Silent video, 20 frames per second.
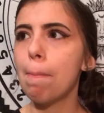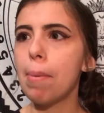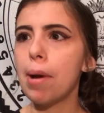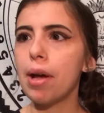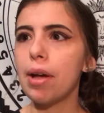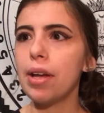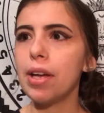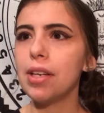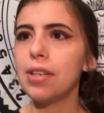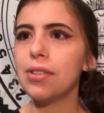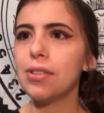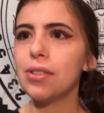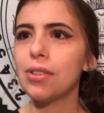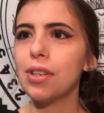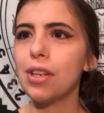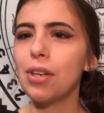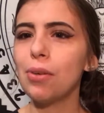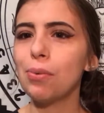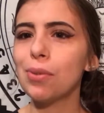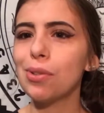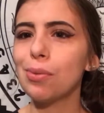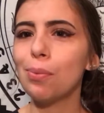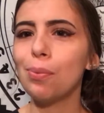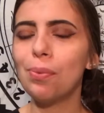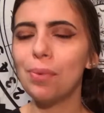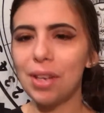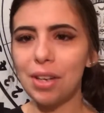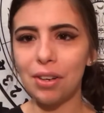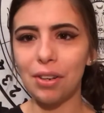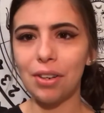but it was
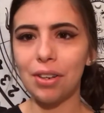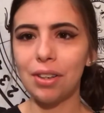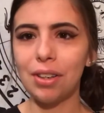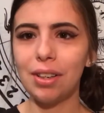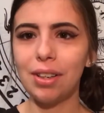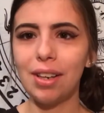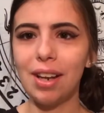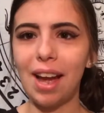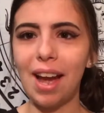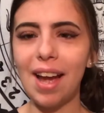weird.